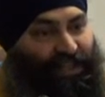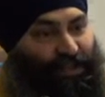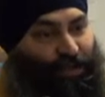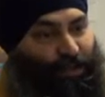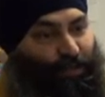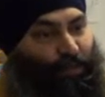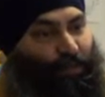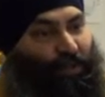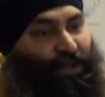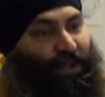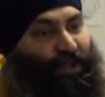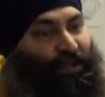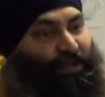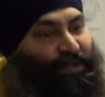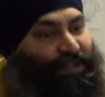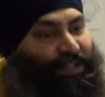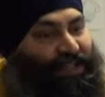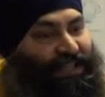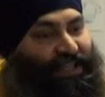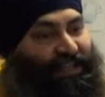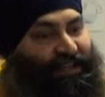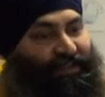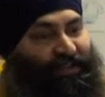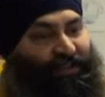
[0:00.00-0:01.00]
So what do you
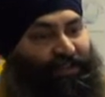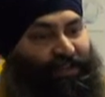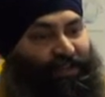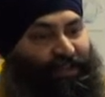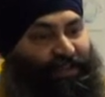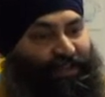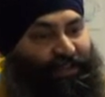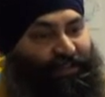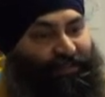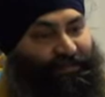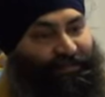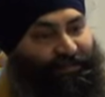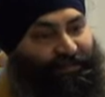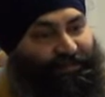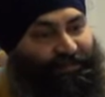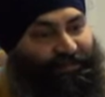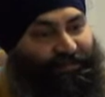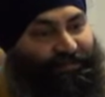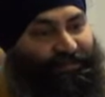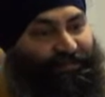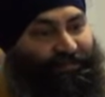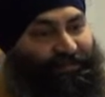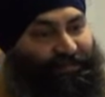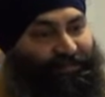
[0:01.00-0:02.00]
say in return?
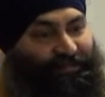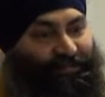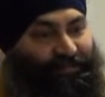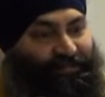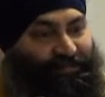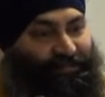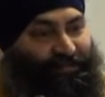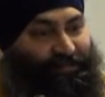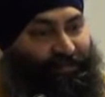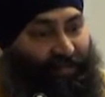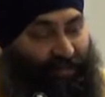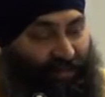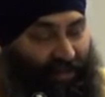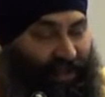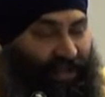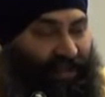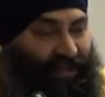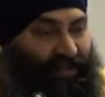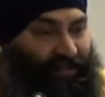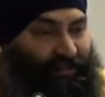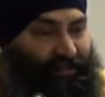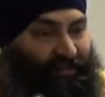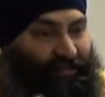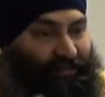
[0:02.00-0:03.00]

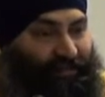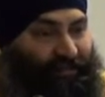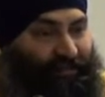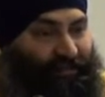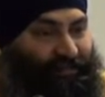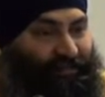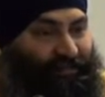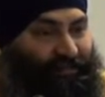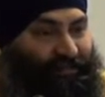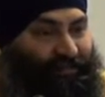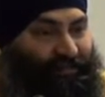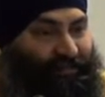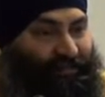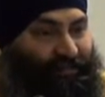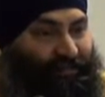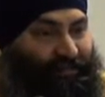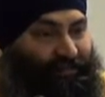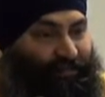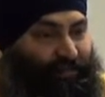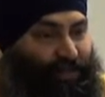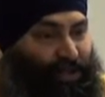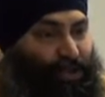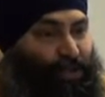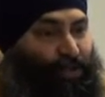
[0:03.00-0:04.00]
Thank you.
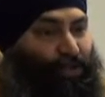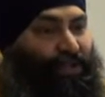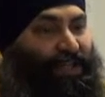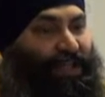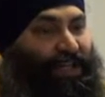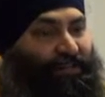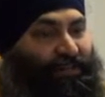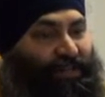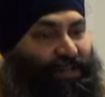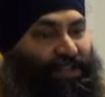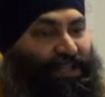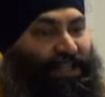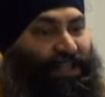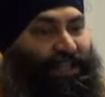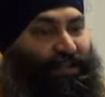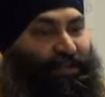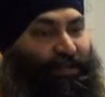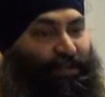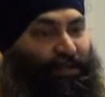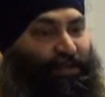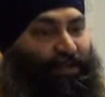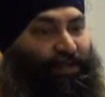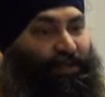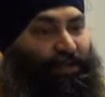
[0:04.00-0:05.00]
But you never take
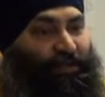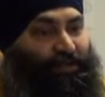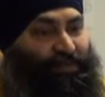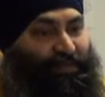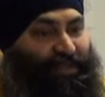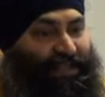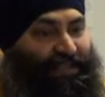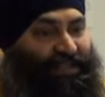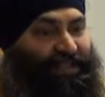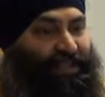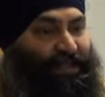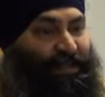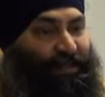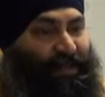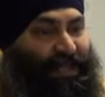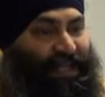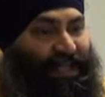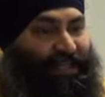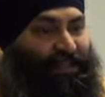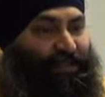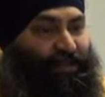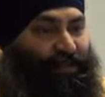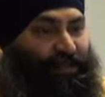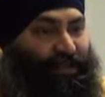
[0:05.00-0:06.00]
those presents
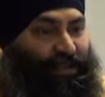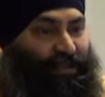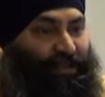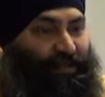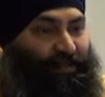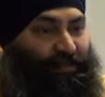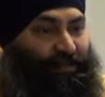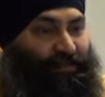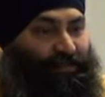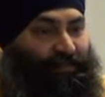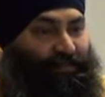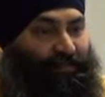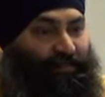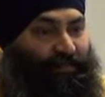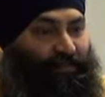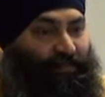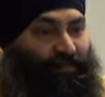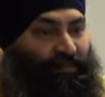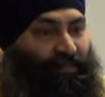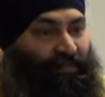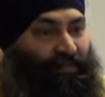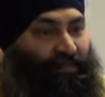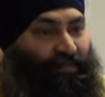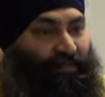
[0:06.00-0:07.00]
back to them,
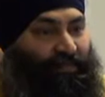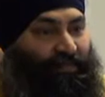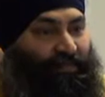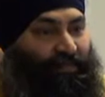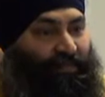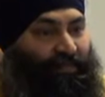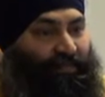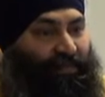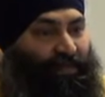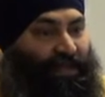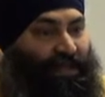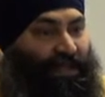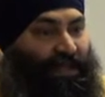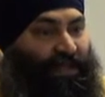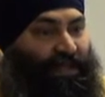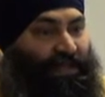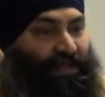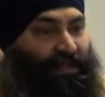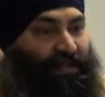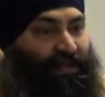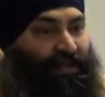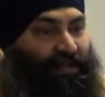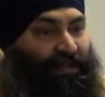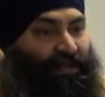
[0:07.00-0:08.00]
okay?
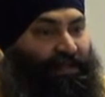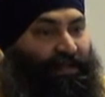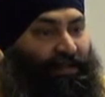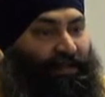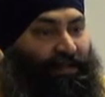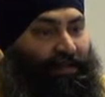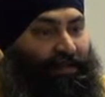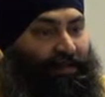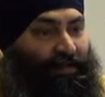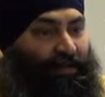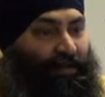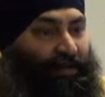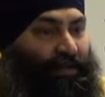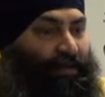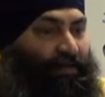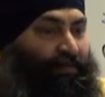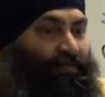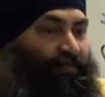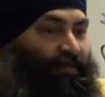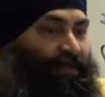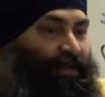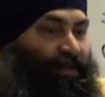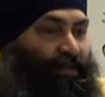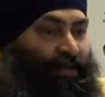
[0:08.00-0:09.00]

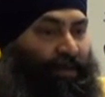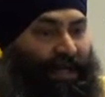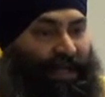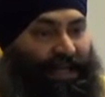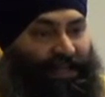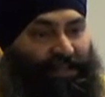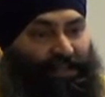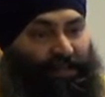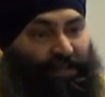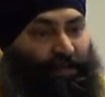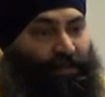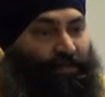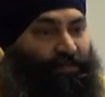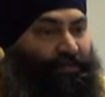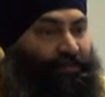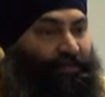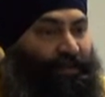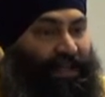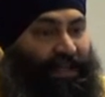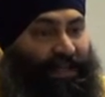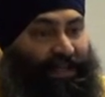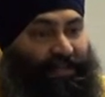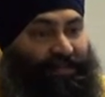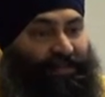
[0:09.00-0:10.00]
Or you ask your
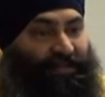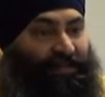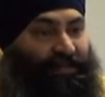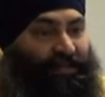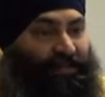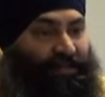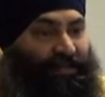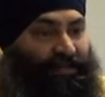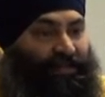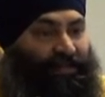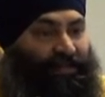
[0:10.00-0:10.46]
friend,